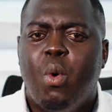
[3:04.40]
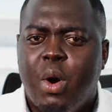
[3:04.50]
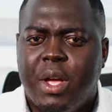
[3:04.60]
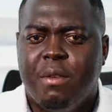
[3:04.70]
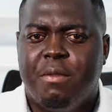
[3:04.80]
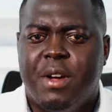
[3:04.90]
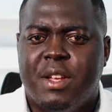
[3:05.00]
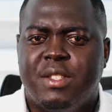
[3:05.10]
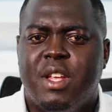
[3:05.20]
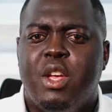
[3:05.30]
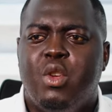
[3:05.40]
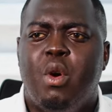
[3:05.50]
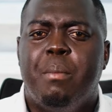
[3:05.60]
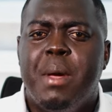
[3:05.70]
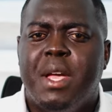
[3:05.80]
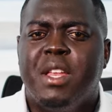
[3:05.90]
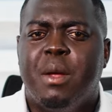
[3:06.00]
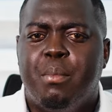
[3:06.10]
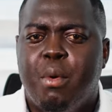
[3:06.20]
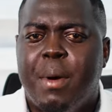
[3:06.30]
working fast, you're making
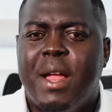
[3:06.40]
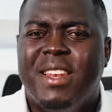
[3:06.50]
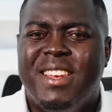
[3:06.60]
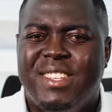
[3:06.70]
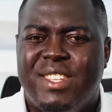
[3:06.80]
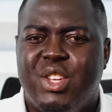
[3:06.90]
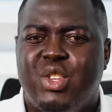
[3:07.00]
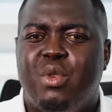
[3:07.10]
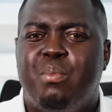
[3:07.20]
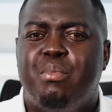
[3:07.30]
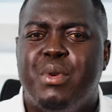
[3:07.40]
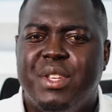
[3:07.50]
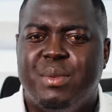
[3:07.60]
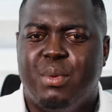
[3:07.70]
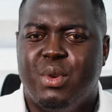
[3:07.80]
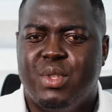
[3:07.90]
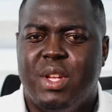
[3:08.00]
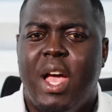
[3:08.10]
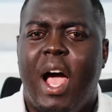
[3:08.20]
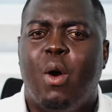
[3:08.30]
the proper decision
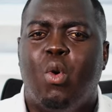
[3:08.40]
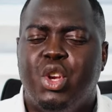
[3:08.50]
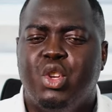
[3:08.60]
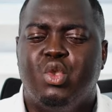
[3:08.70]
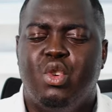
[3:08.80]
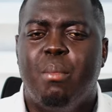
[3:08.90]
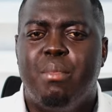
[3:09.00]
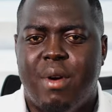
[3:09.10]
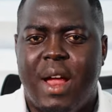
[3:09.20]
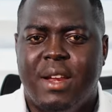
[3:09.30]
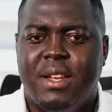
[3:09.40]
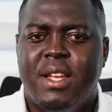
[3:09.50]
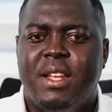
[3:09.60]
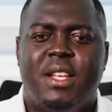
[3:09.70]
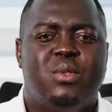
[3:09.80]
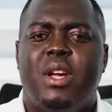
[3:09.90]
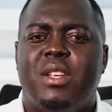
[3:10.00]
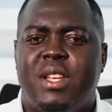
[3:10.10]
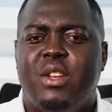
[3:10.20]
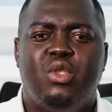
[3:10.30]
principles according to your brand. That's why
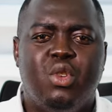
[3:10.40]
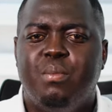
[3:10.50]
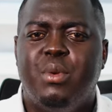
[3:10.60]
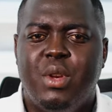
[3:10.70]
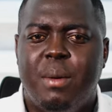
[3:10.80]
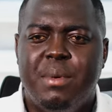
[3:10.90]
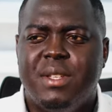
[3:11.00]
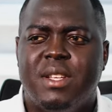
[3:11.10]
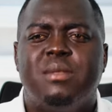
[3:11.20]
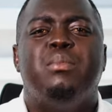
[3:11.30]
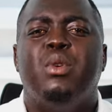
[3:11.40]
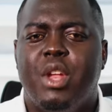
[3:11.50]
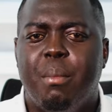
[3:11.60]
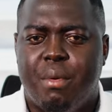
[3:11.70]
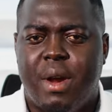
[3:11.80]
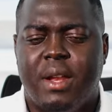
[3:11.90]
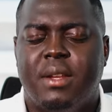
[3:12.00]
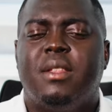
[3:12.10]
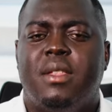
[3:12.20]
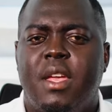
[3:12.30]
I say, don't build a business, build a brand.
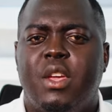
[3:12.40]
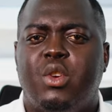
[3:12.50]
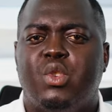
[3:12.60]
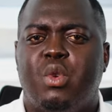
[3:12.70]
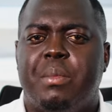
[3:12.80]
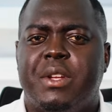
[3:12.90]
Thank you so